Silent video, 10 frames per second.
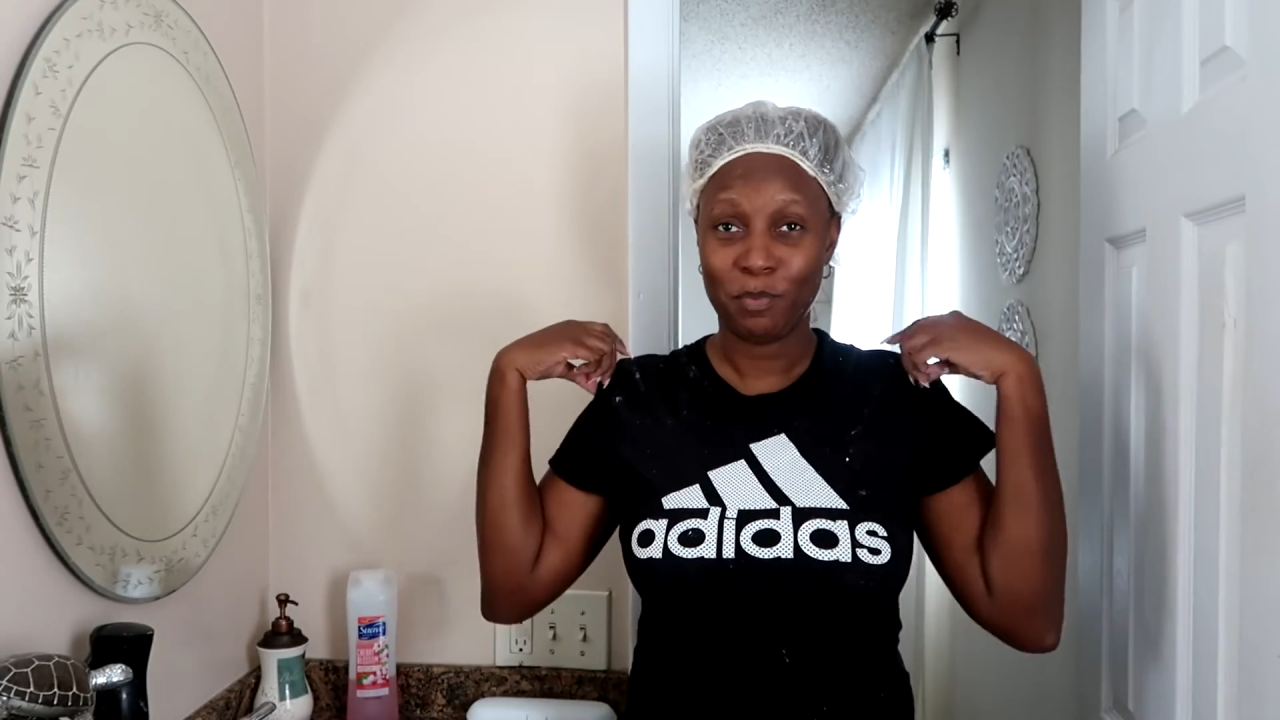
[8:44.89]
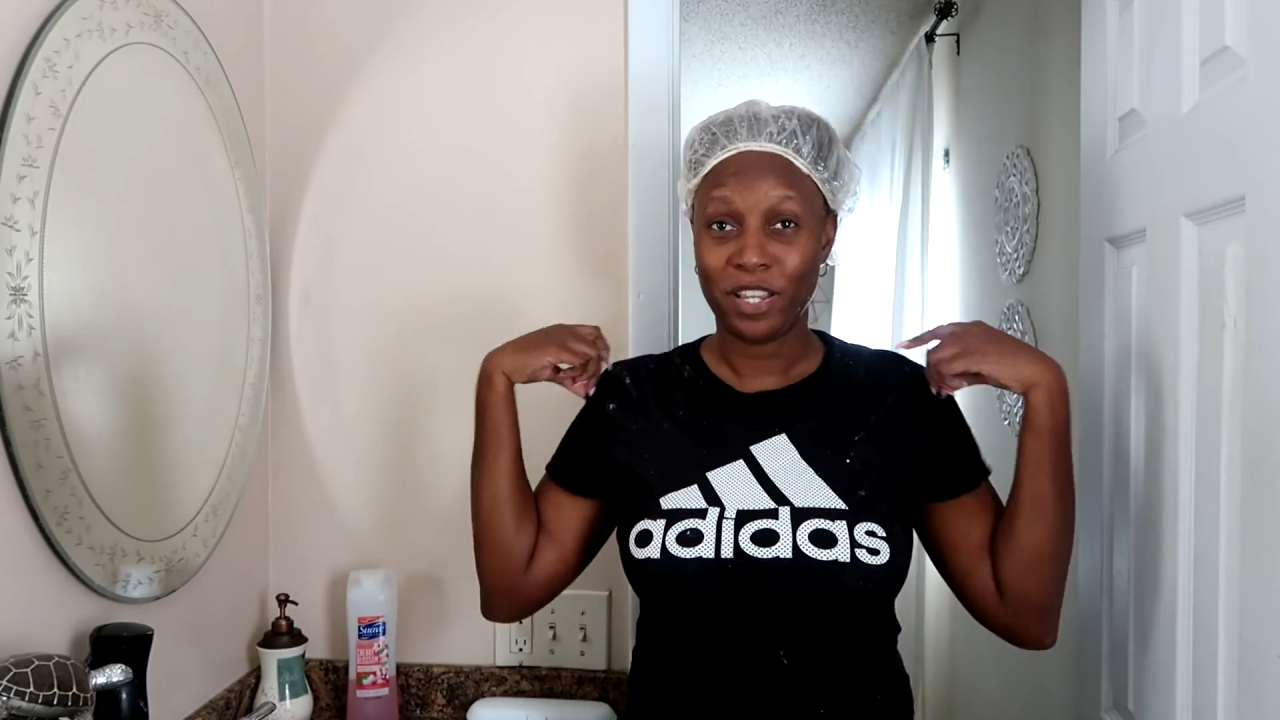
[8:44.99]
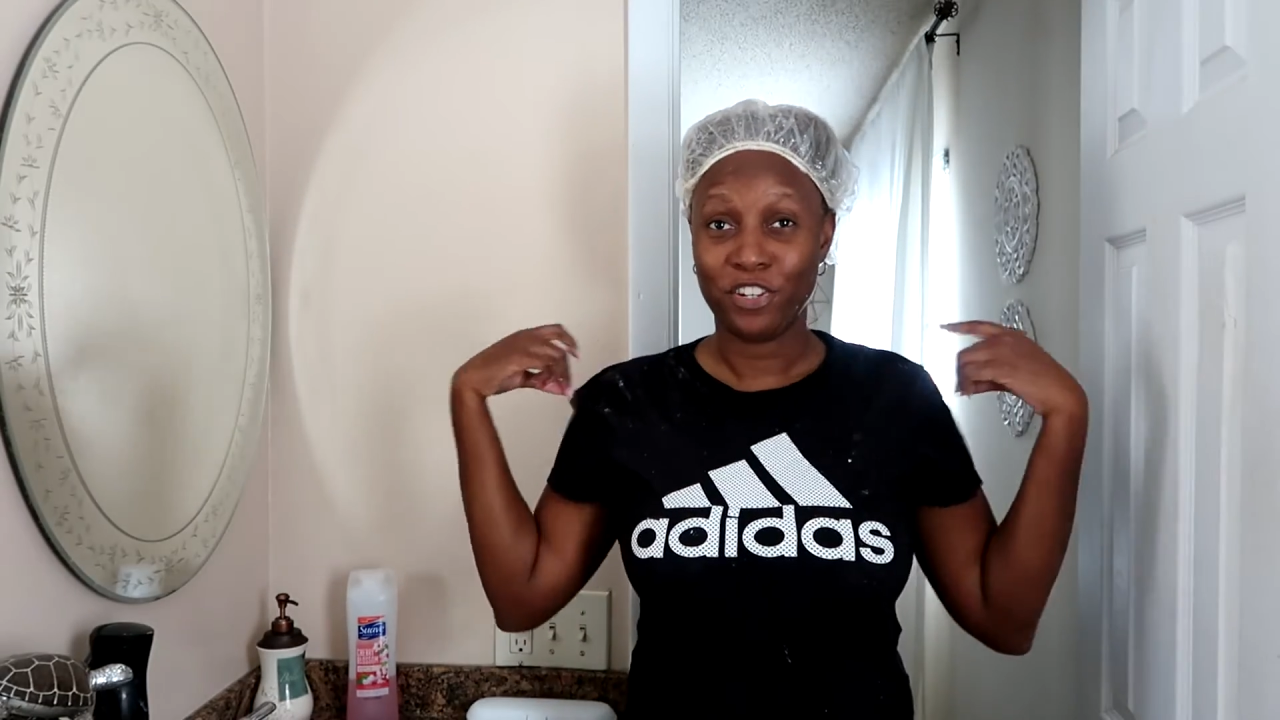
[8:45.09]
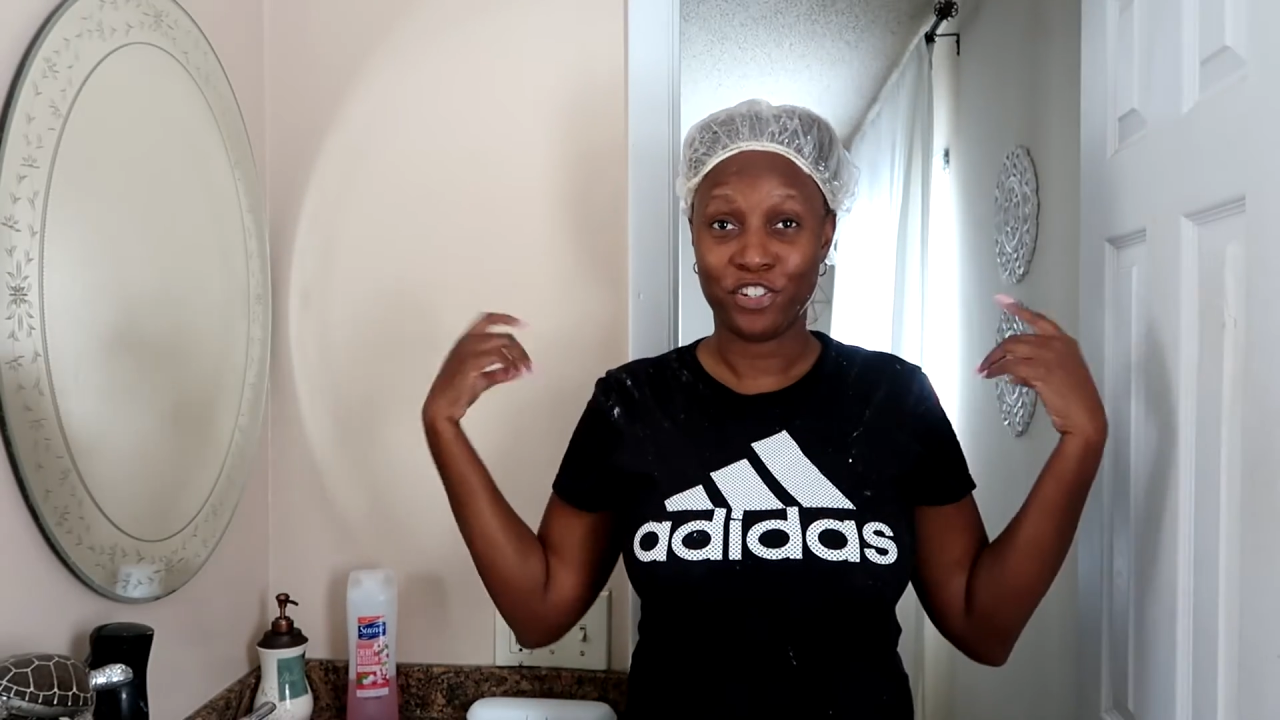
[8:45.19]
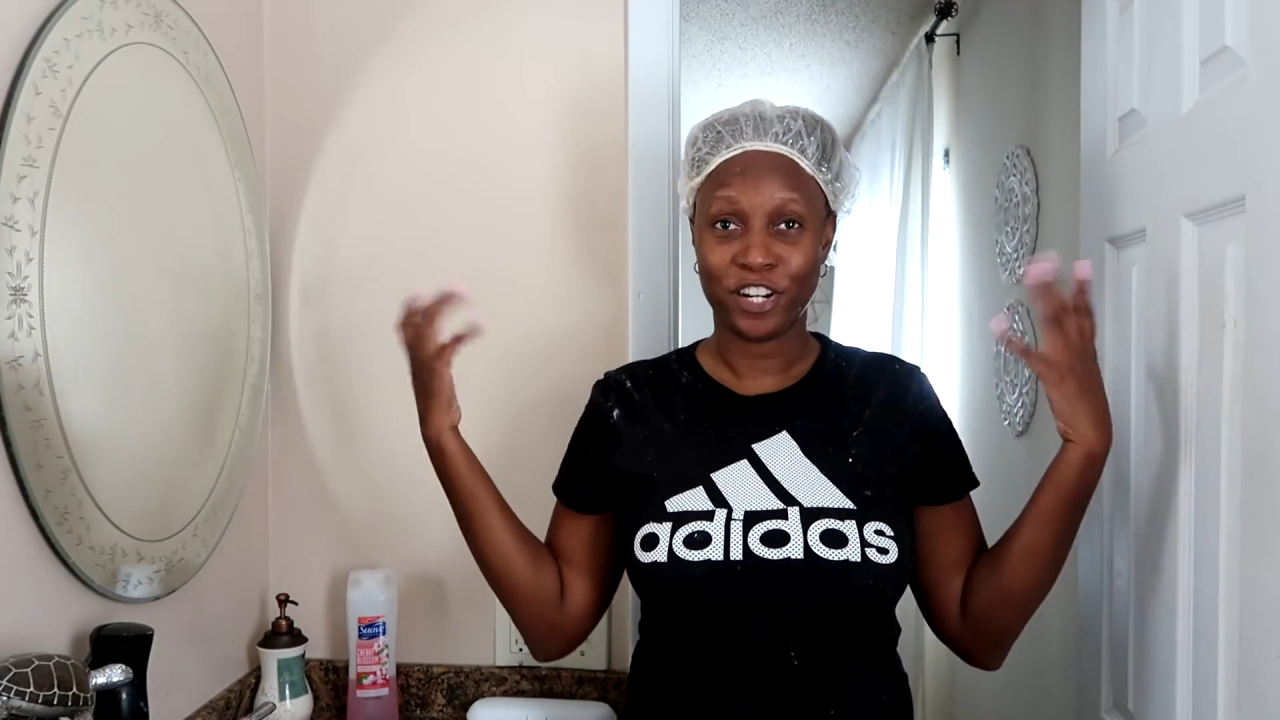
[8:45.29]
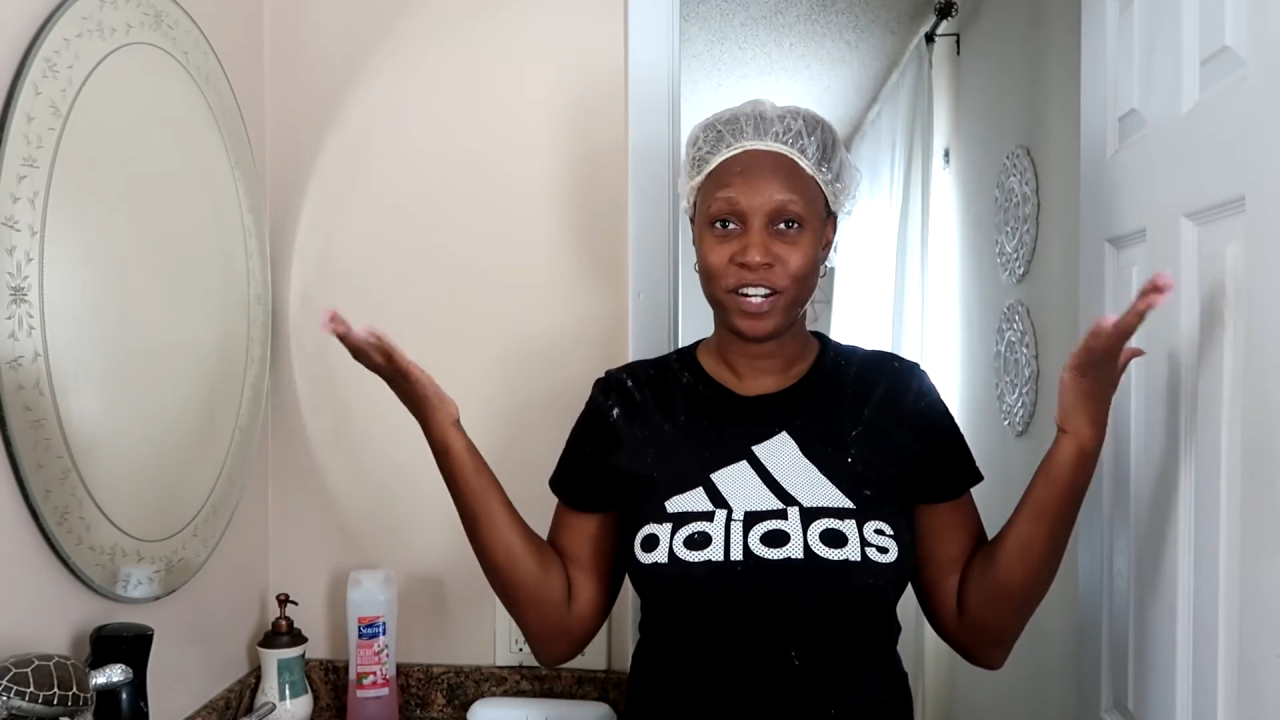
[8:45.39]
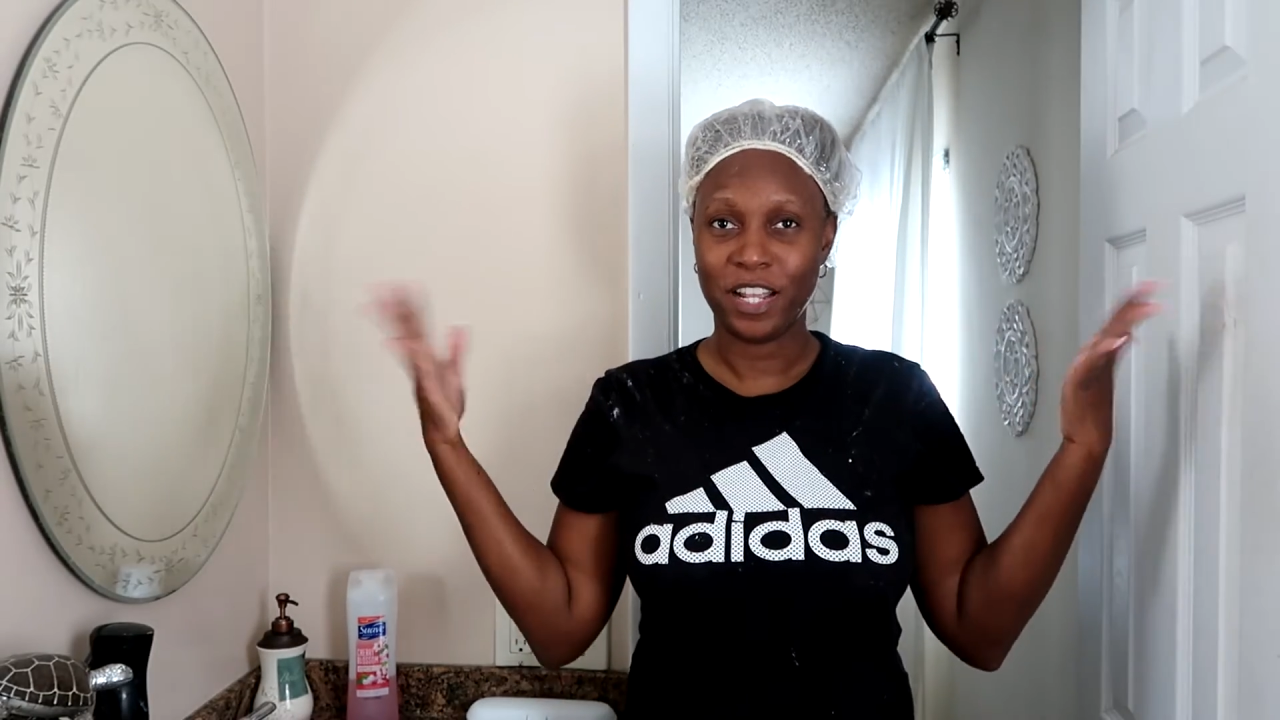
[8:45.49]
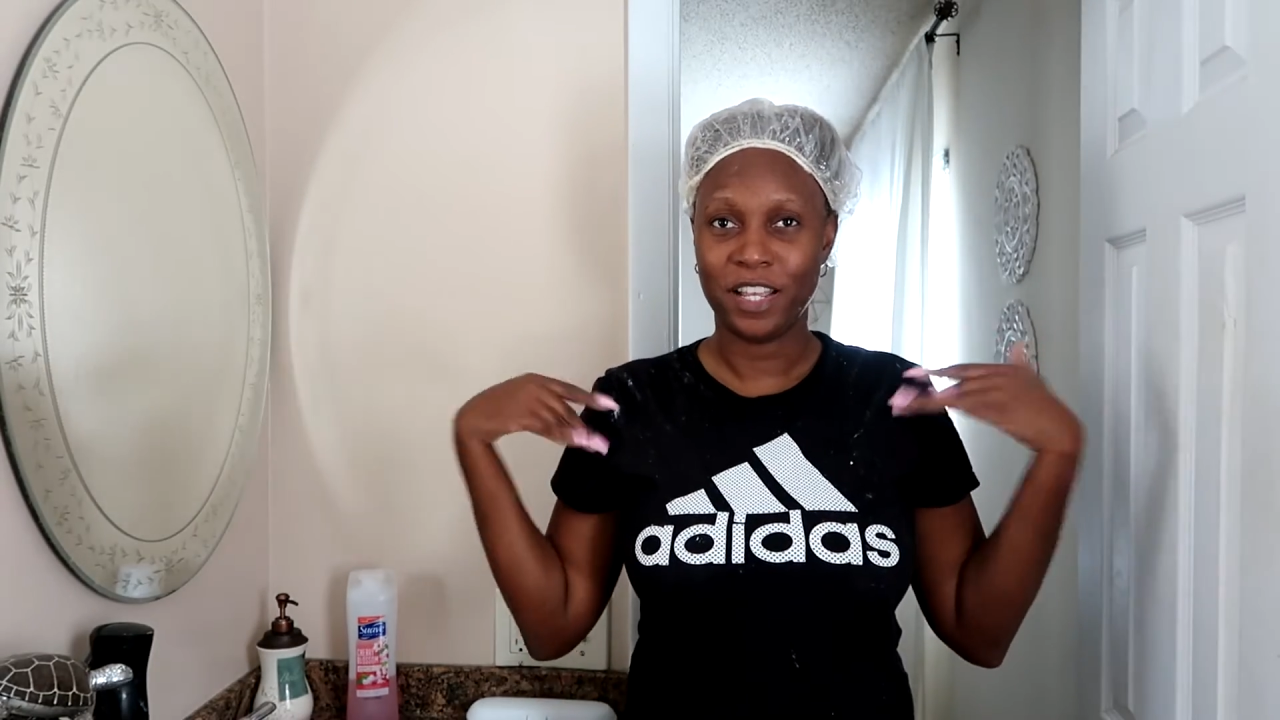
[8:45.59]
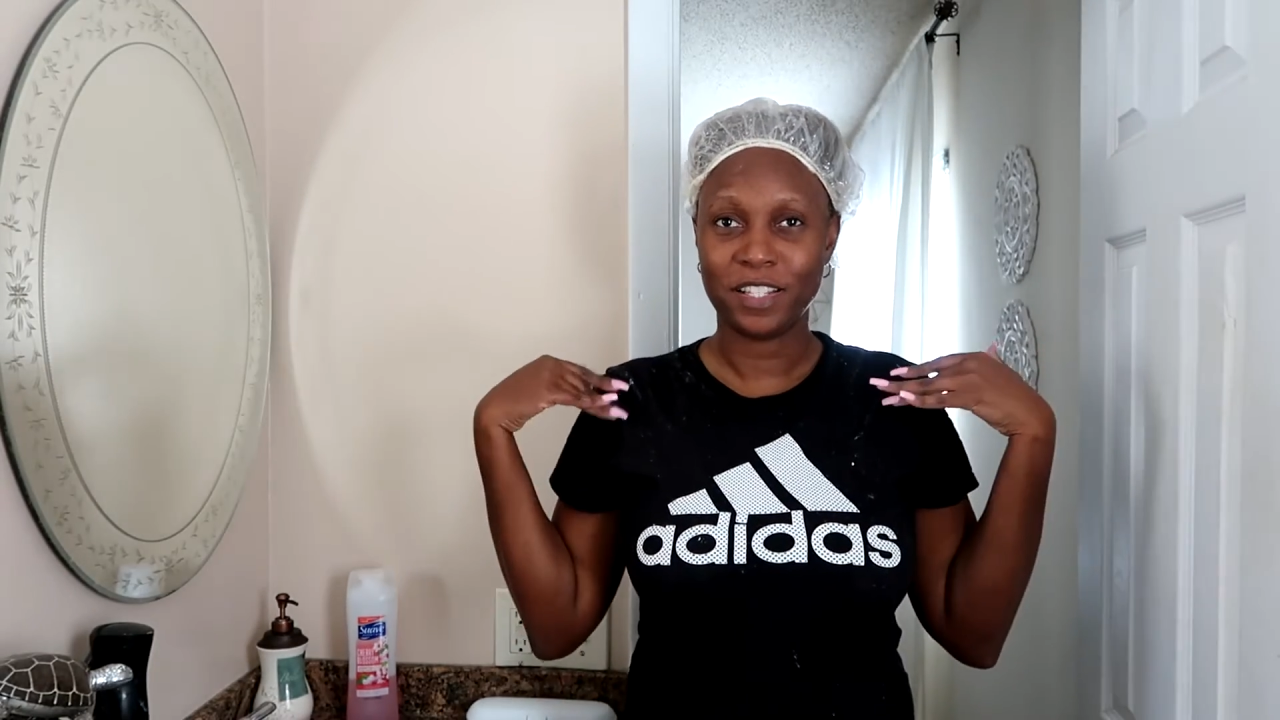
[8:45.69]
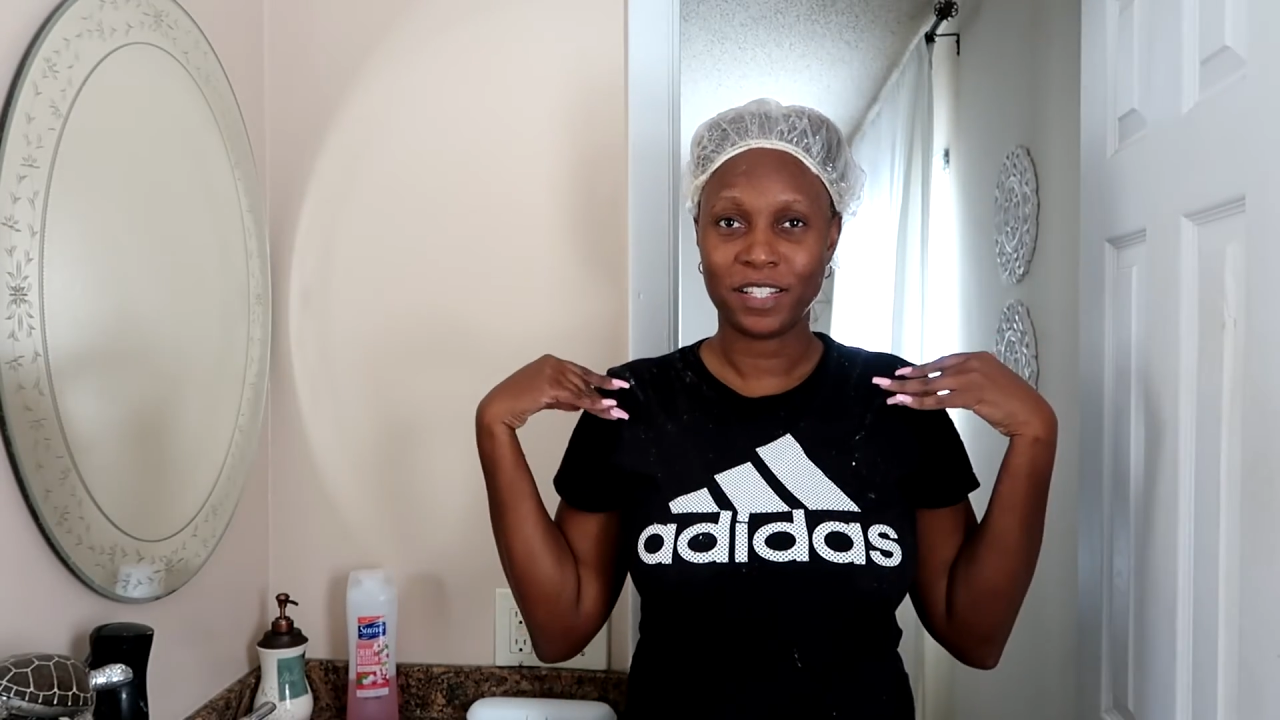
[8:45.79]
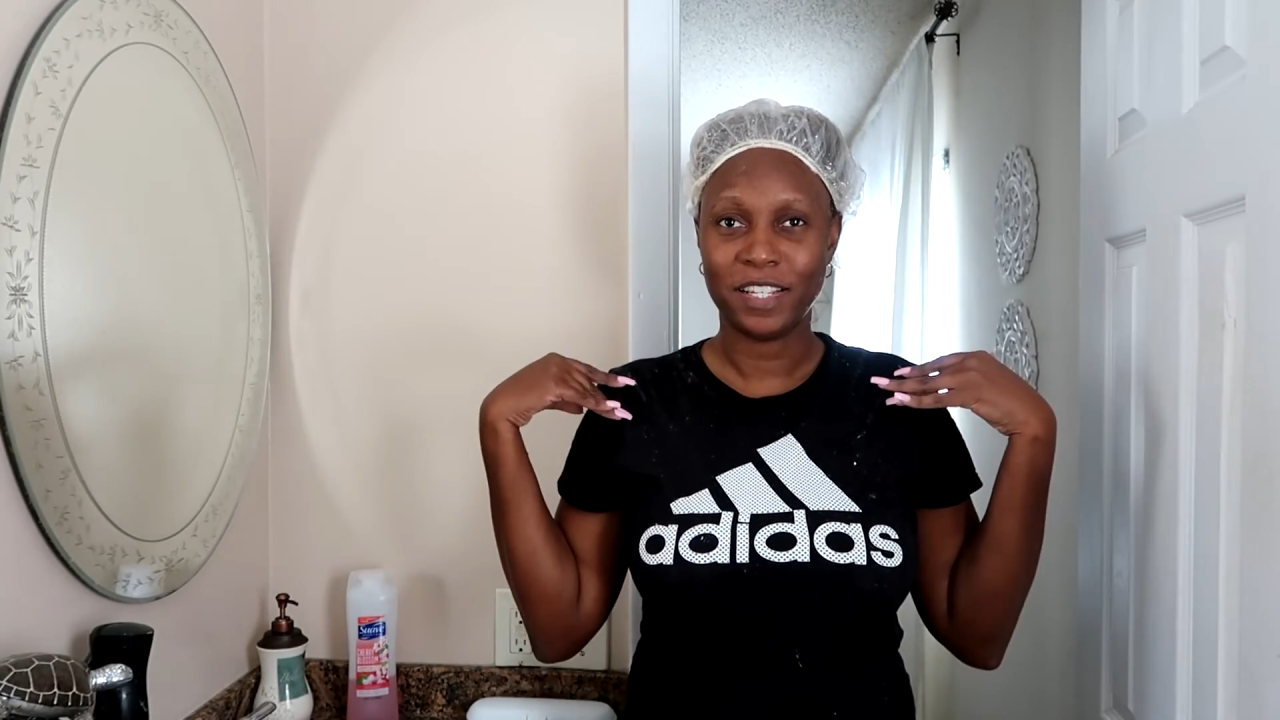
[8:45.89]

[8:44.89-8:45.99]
My shirt has